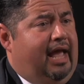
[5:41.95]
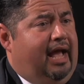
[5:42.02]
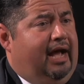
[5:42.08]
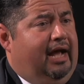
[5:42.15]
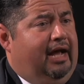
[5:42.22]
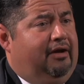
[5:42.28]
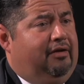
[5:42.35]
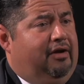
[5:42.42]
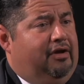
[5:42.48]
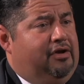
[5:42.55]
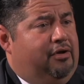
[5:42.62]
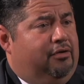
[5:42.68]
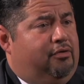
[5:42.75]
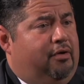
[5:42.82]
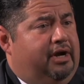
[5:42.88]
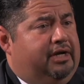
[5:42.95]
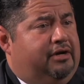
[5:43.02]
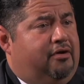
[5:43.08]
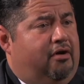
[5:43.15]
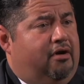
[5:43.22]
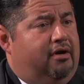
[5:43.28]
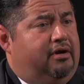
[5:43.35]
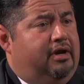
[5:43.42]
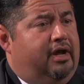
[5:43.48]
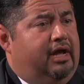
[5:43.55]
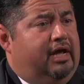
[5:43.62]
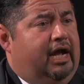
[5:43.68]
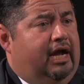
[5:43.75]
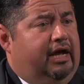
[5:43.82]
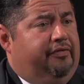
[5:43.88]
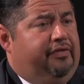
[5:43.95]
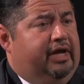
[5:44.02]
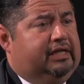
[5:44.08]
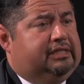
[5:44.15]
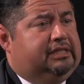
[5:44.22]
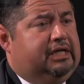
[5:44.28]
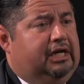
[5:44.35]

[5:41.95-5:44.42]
credit card that's,